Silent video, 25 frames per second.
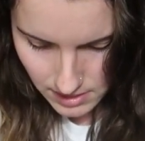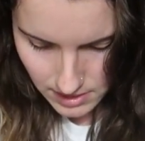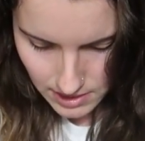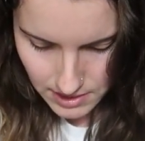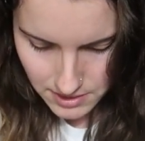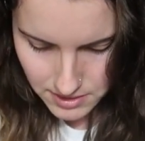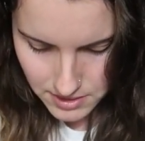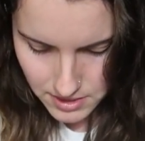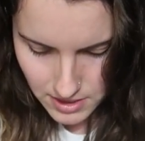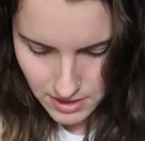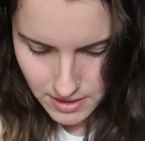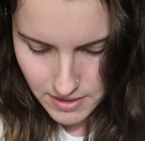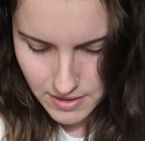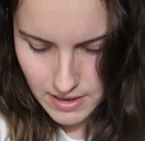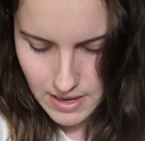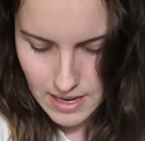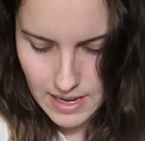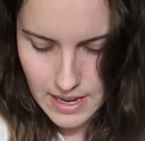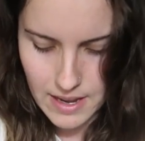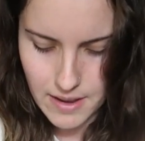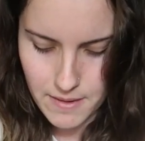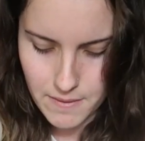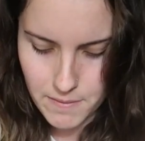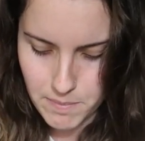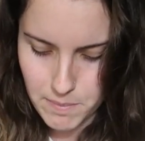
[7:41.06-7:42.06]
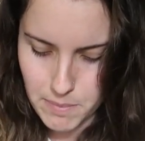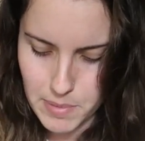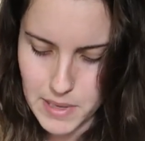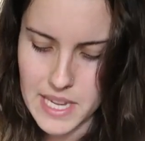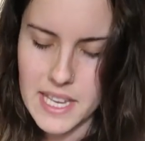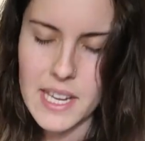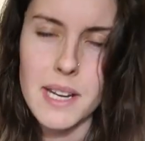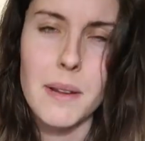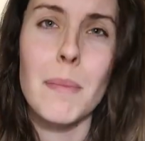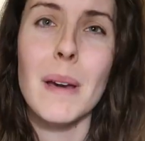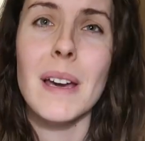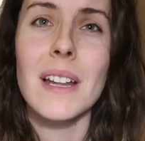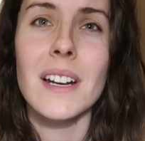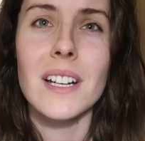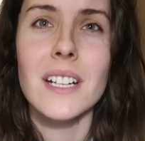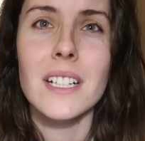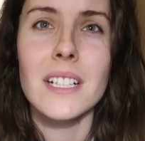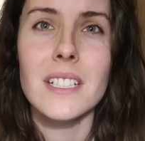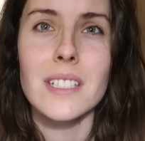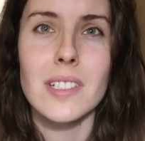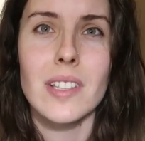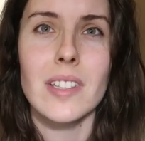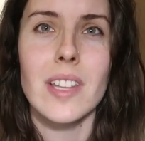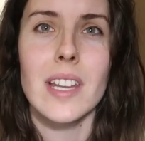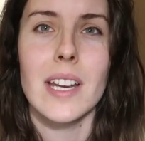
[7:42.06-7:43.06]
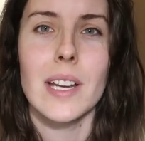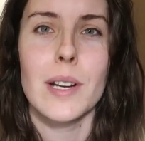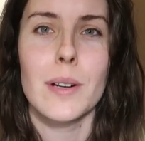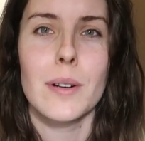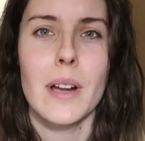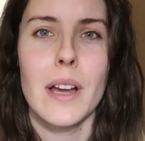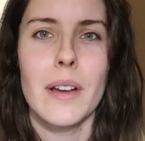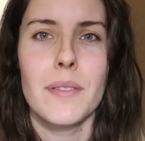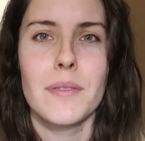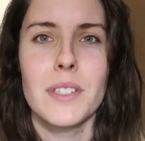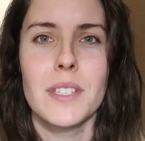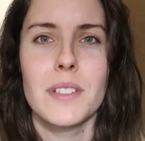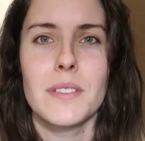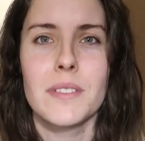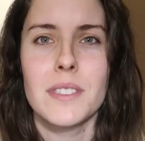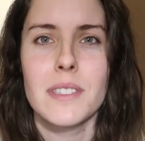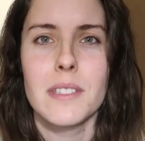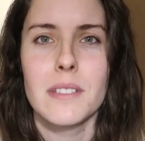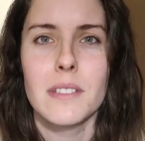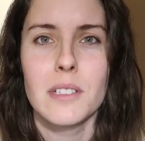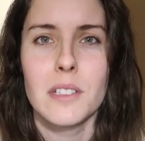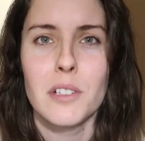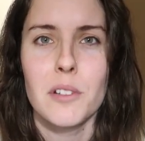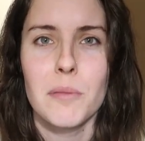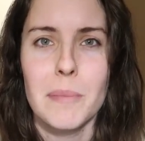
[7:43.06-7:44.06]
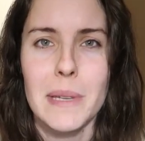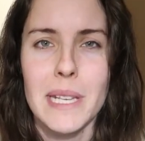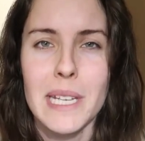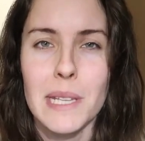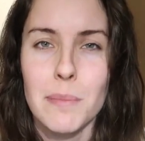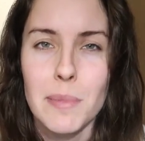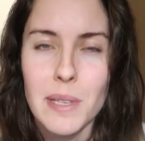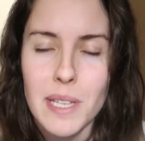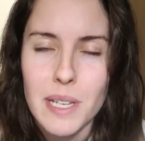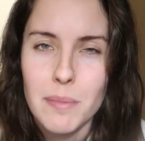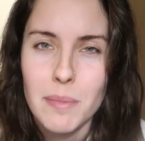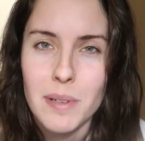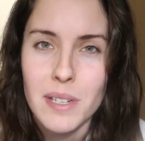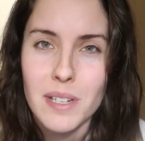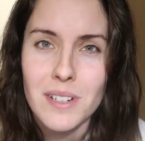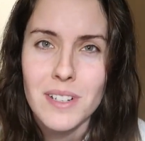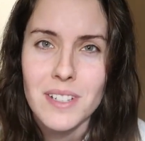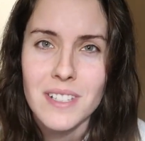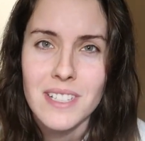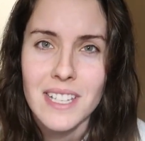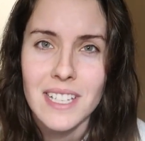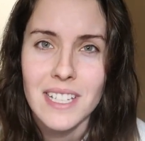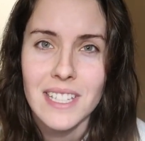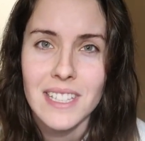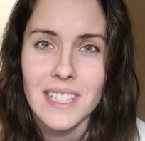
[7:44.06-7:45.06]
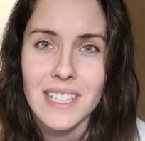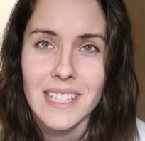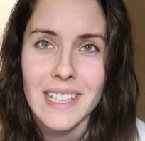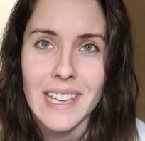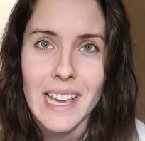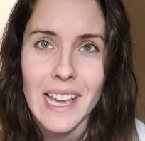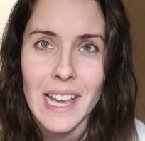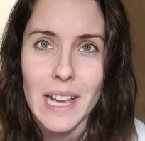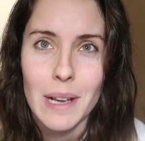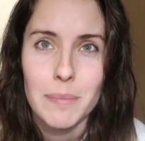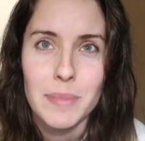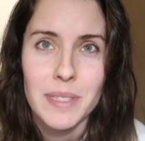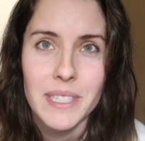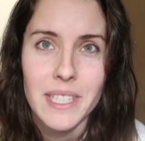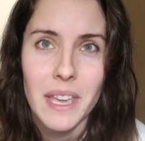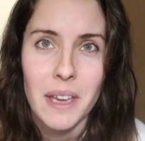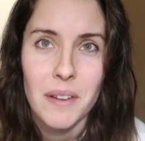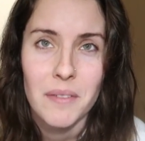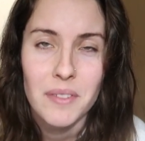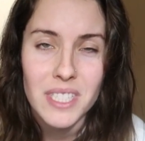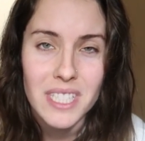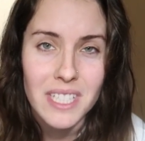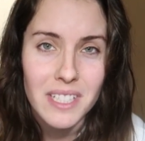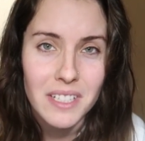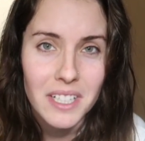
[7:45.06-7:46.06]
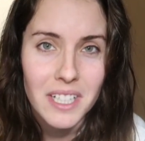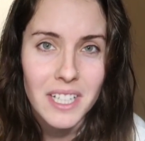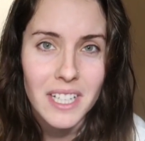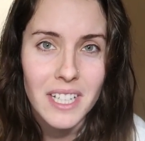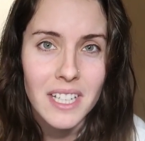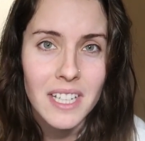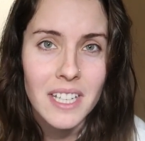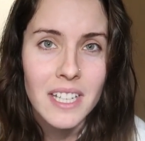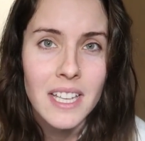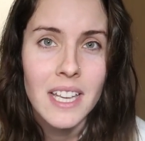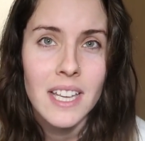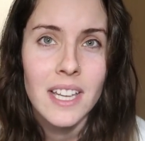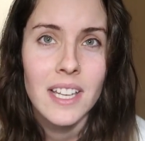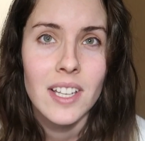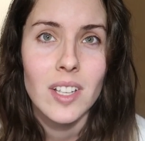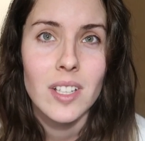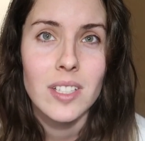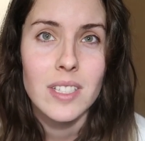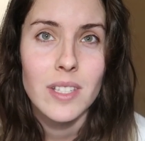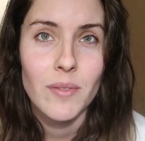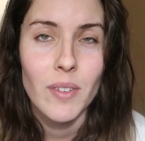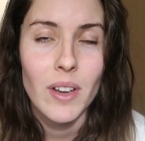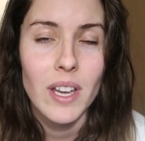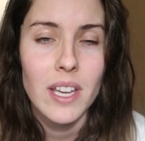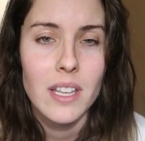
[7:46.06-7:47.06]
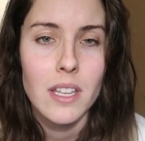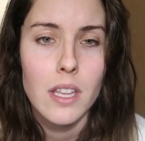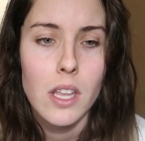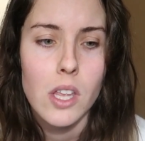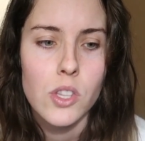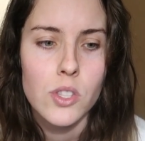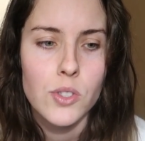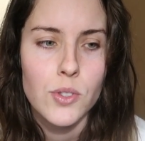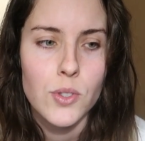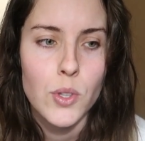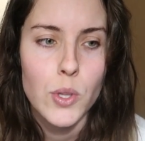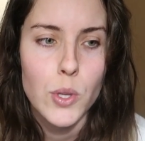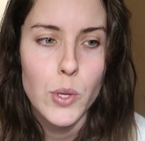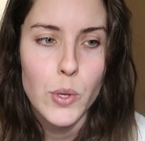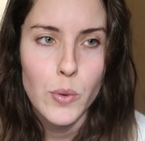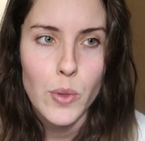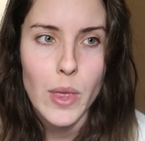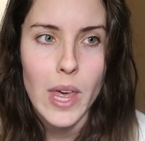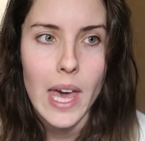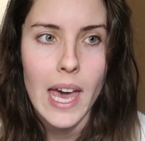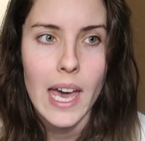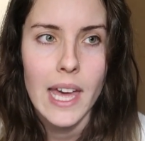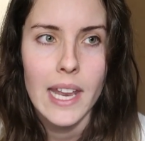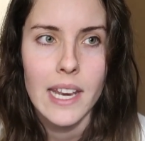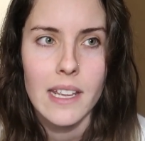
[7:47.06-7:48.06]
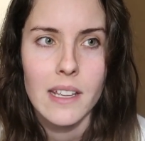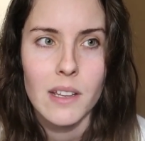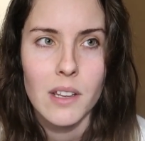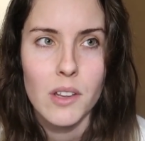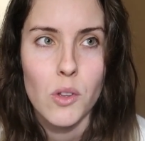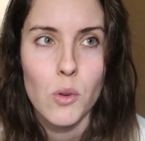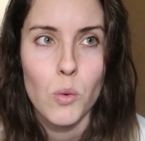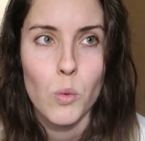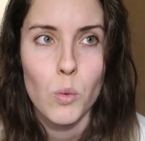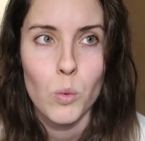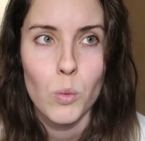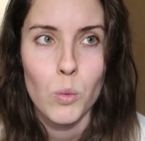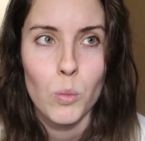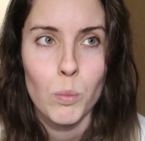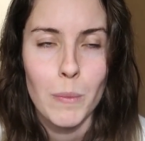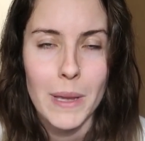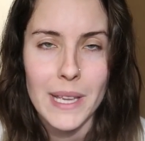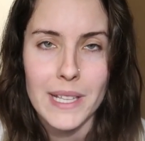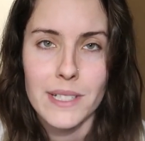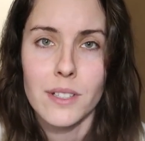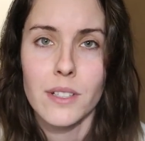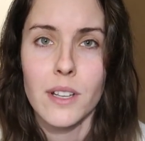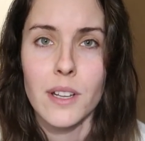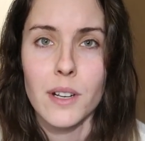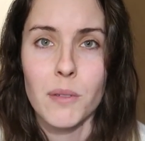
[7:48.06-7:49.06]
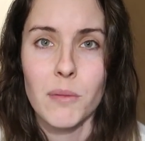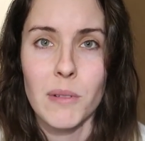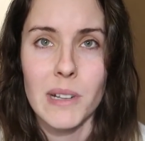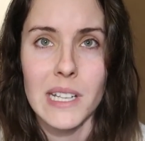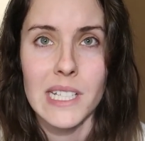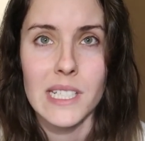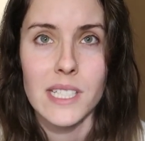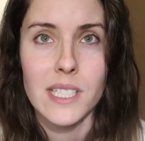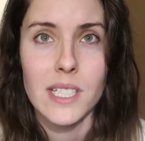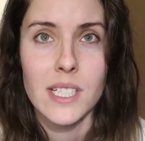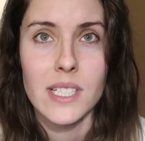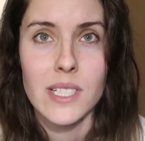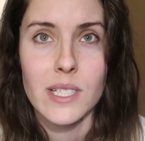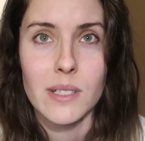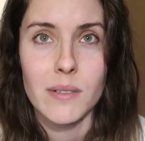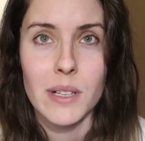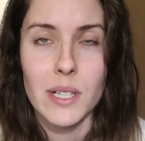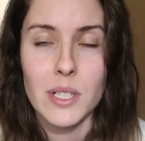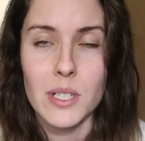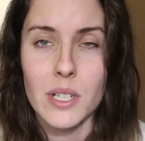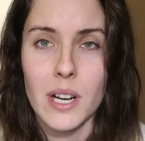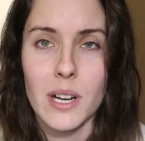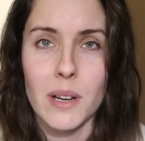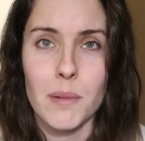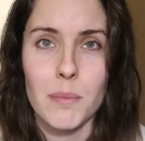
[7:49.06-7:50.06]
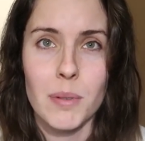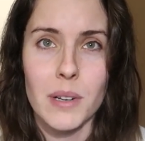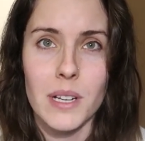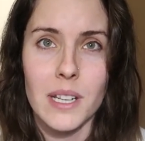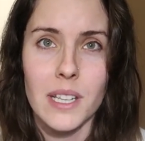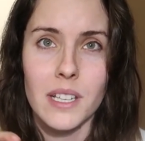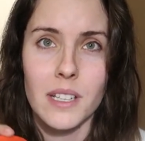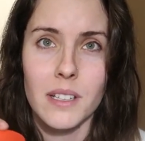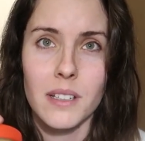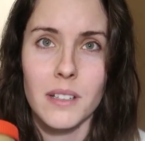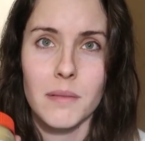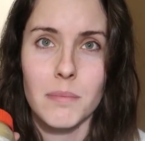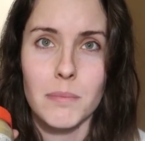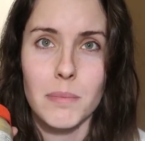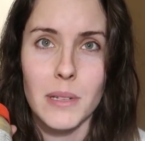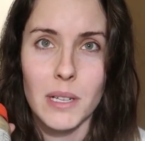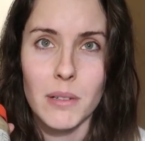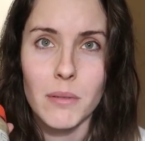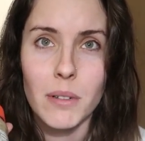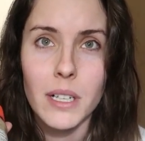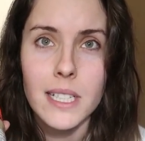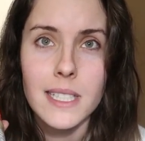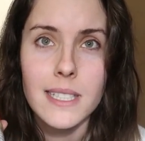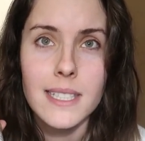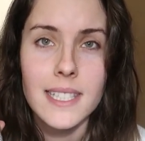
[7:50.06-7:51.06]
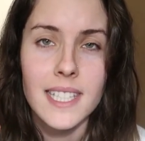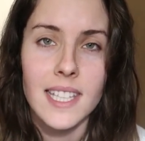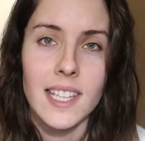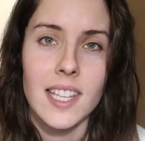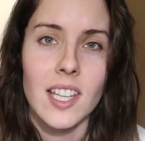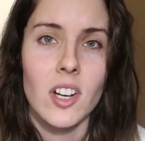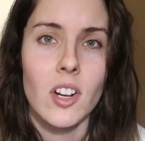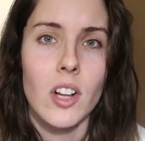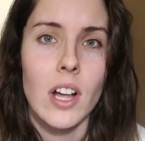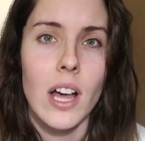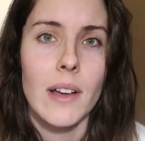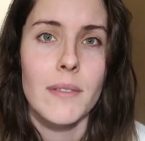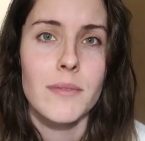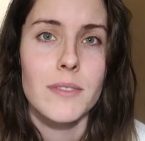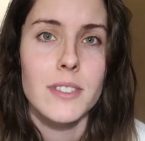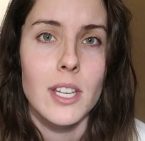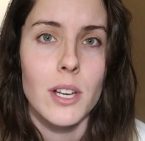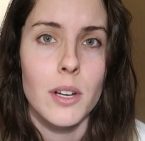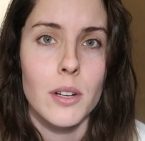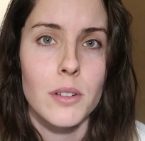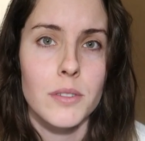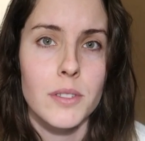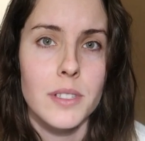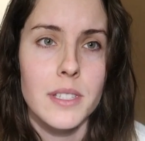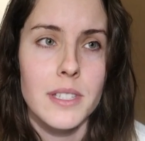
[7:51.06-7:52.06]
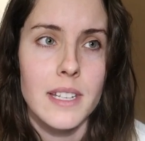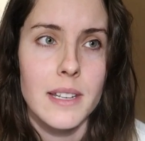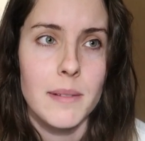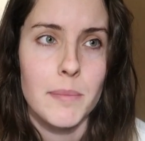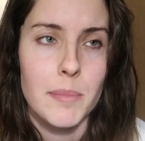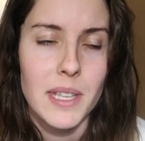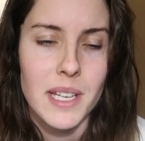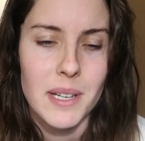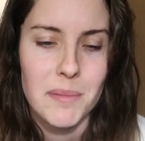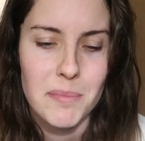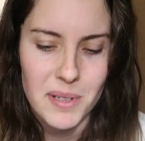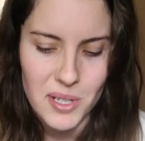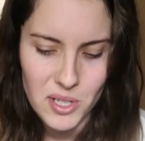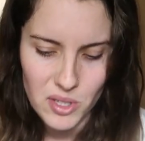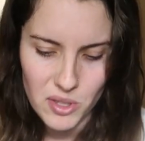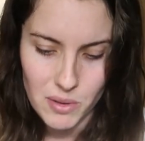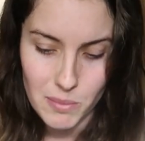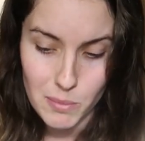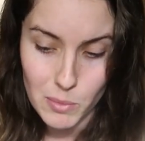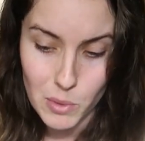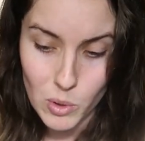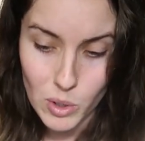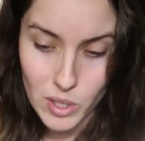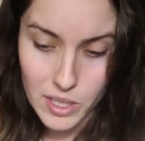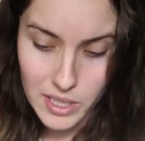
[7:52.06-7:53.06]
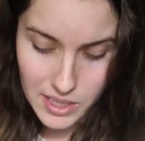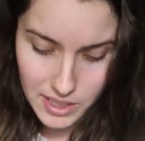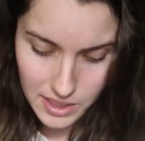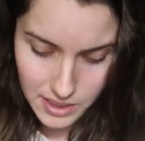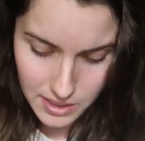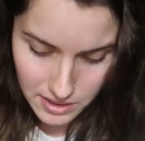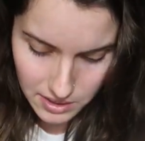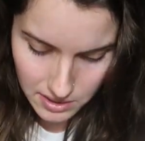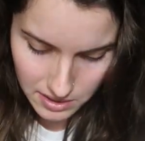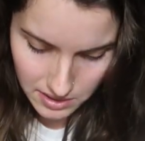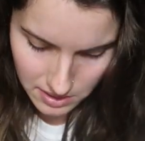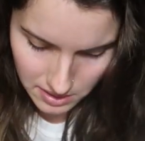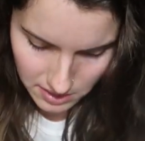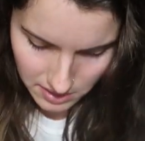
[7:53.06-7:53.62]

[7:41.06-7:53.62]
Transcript: I also have peanut butter so that I don't have to use the little mini peanut butters in the camp's cafeteria, because if I do that, it makes a lot of waste. So I try to bring big ones, and then I'll have toast and peanut butter in the morning.